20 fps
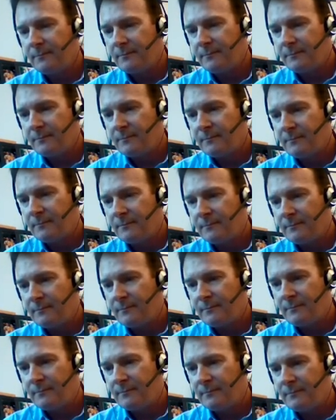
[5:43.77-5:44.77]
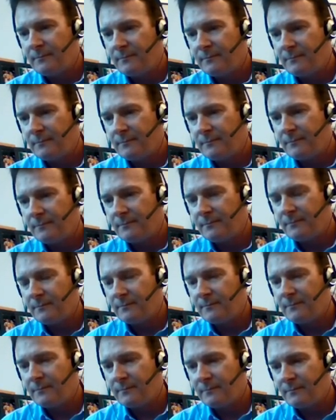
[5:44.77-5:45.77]

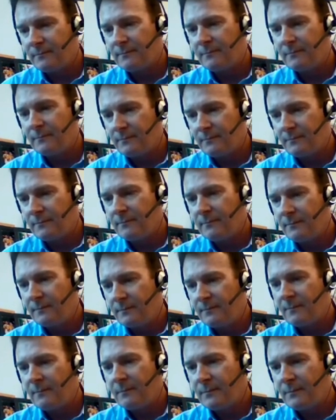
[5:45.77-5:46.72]
This person isn't speaking.